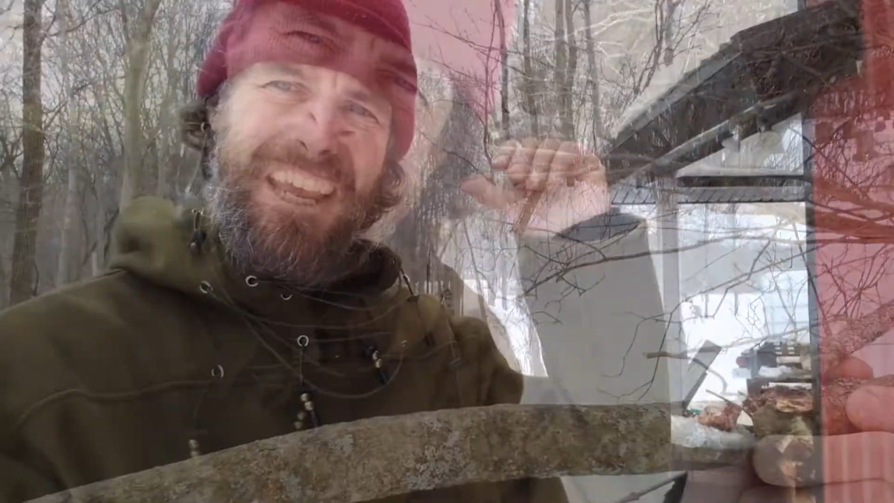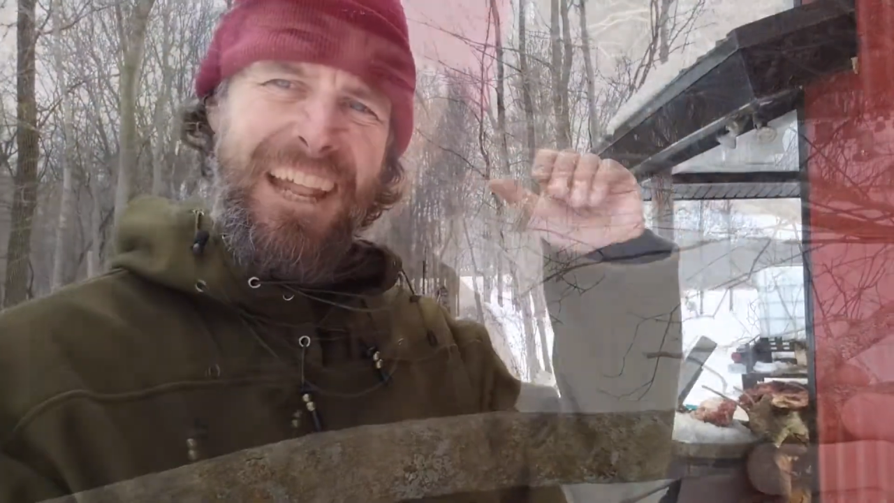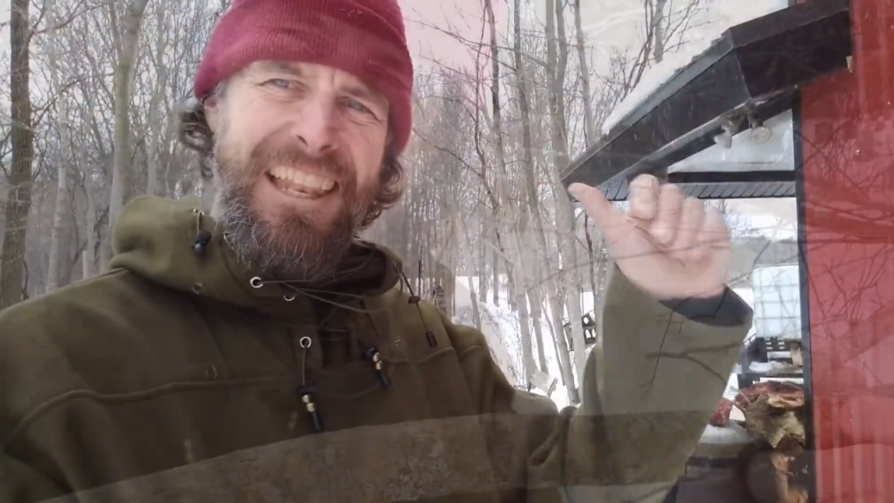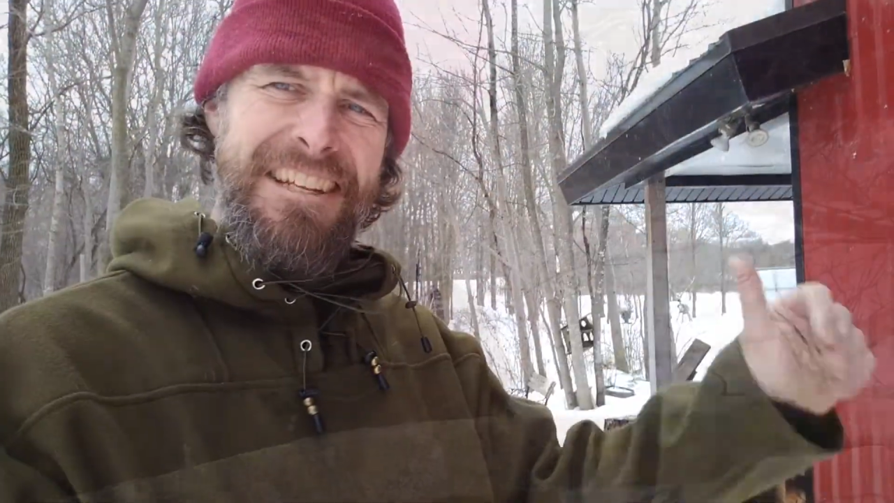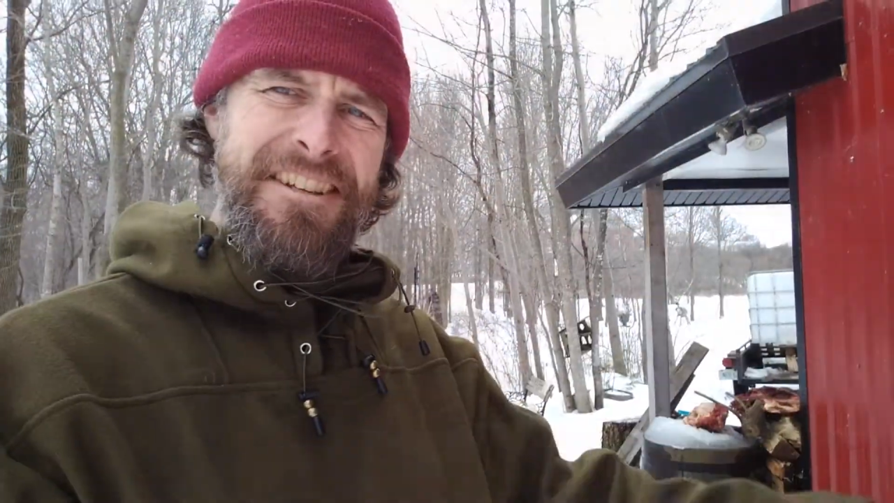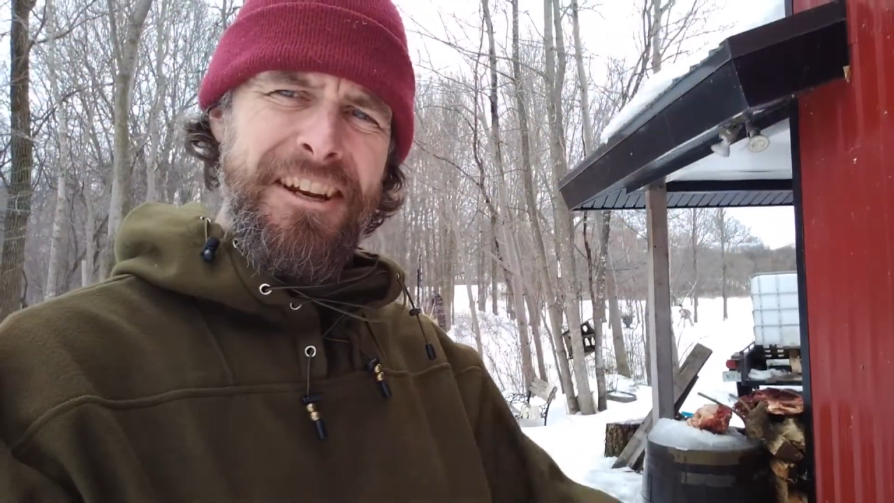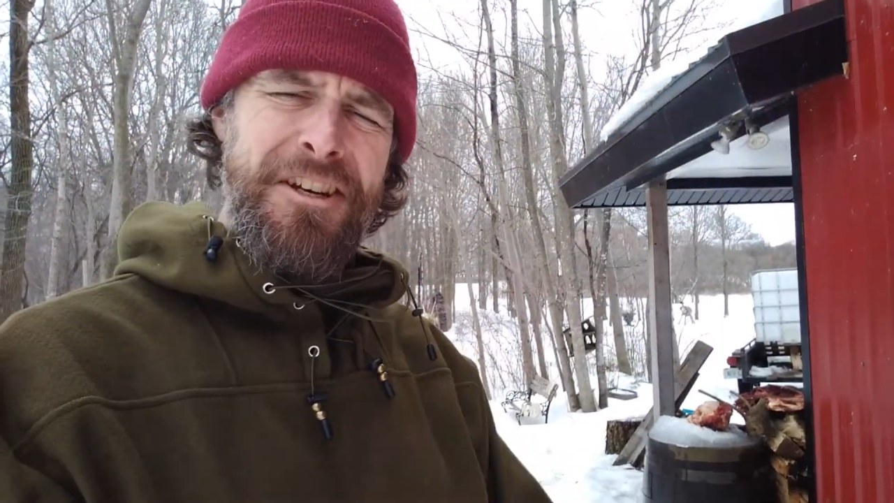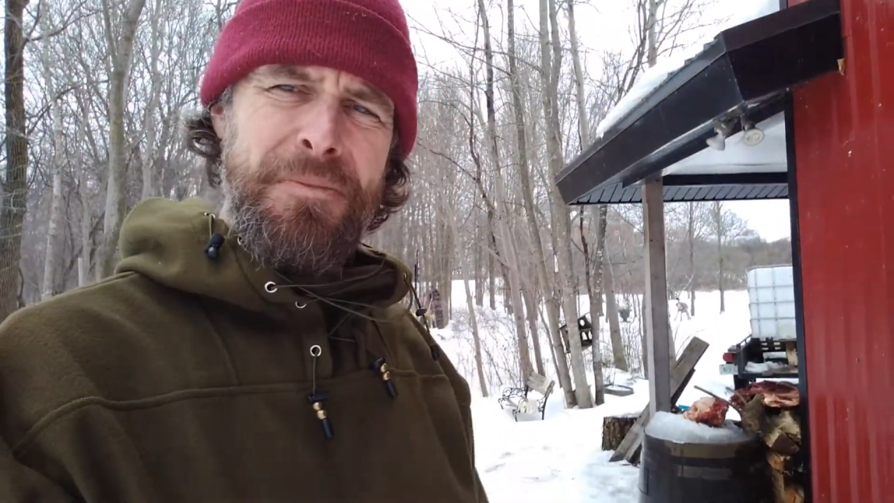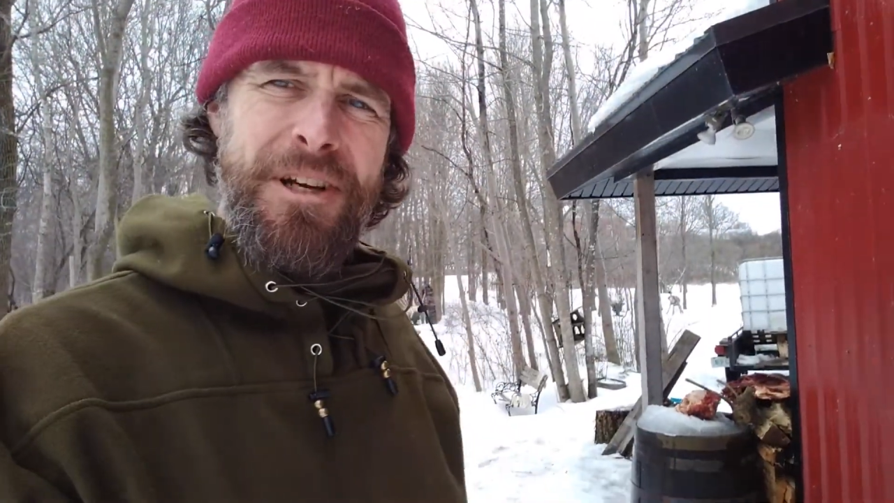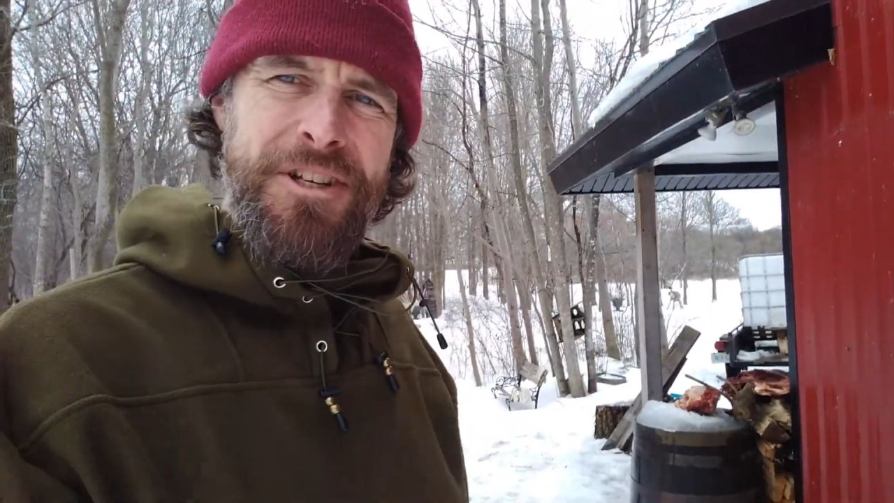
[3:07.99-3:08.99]
Let's head
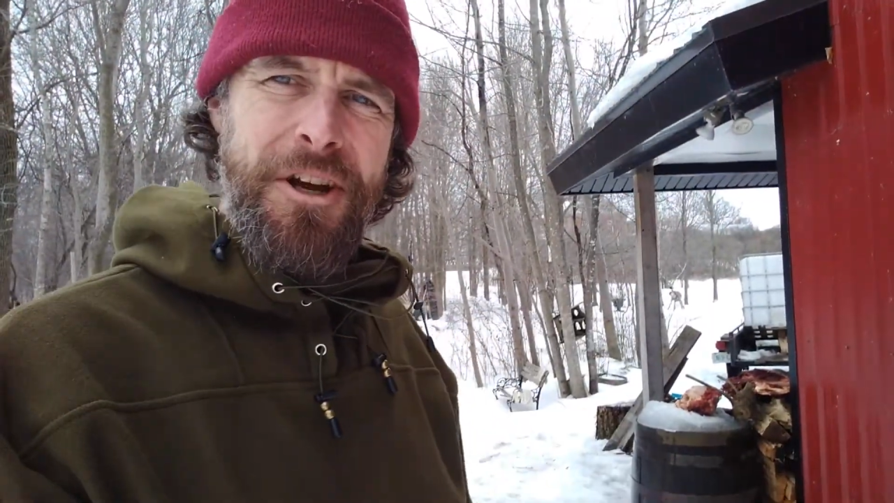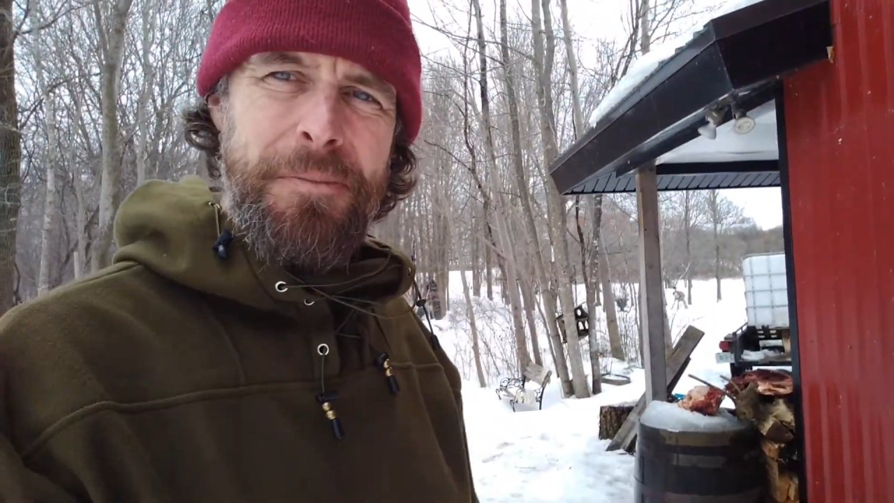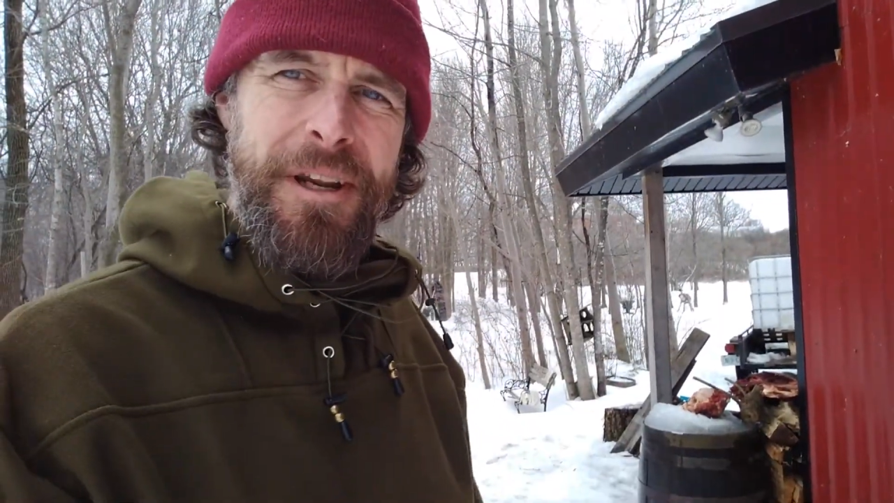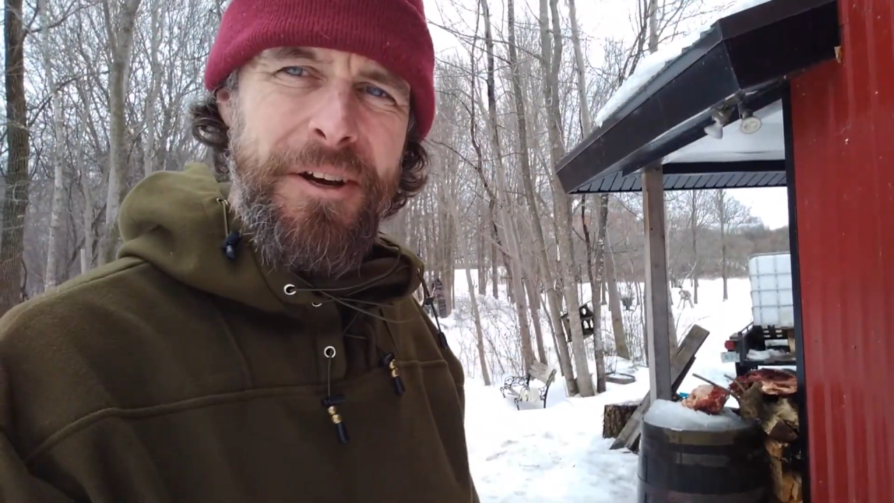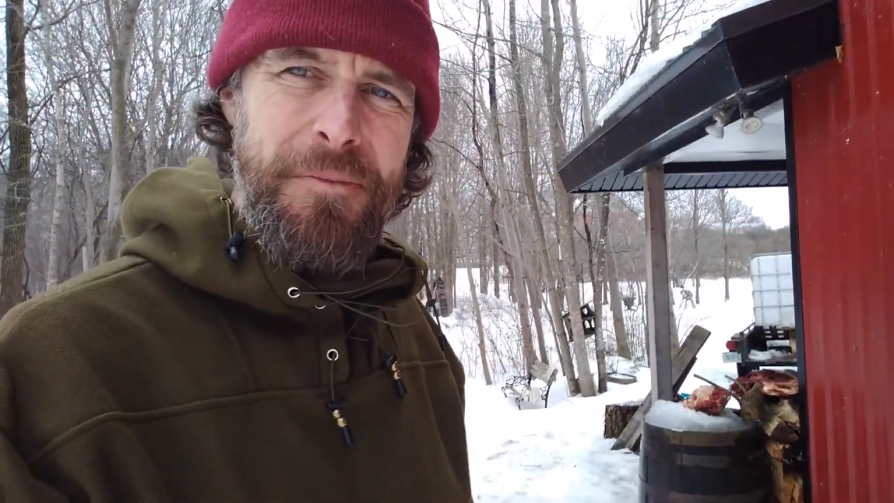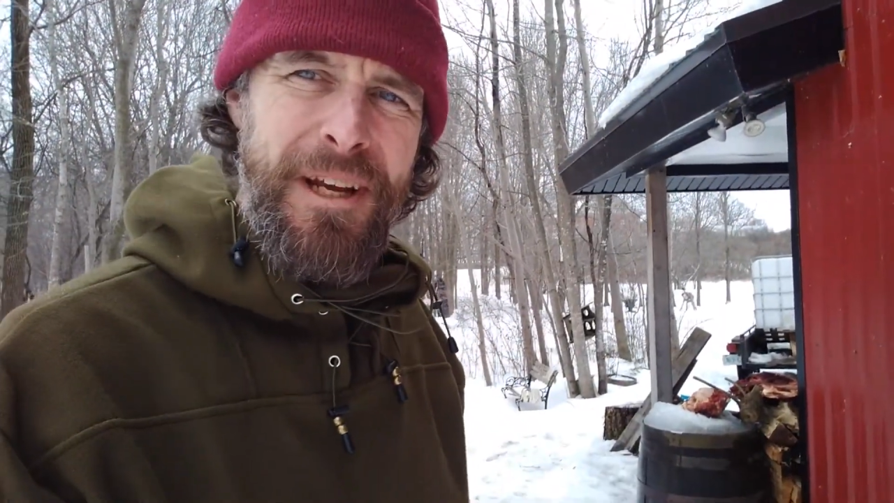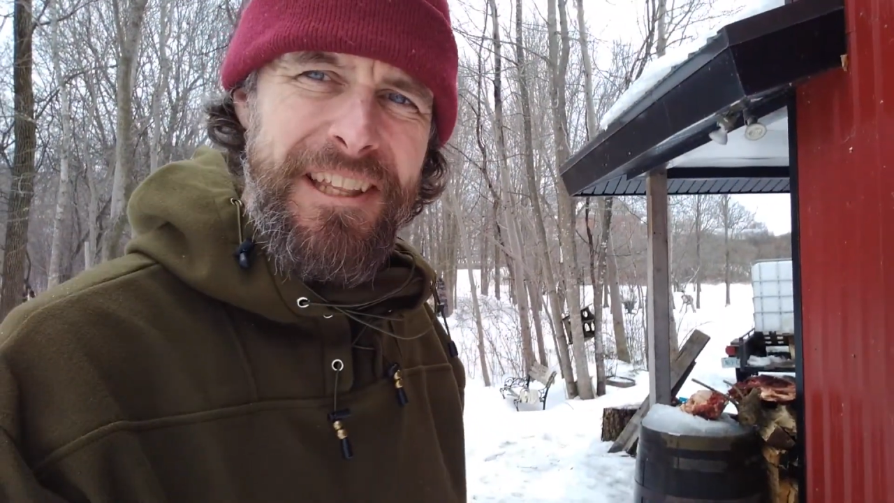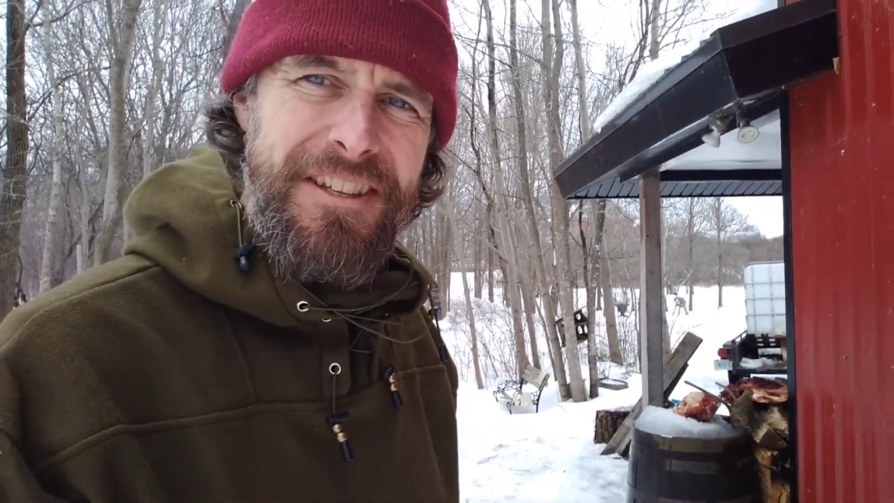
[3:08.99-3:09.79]
into my shop now and make this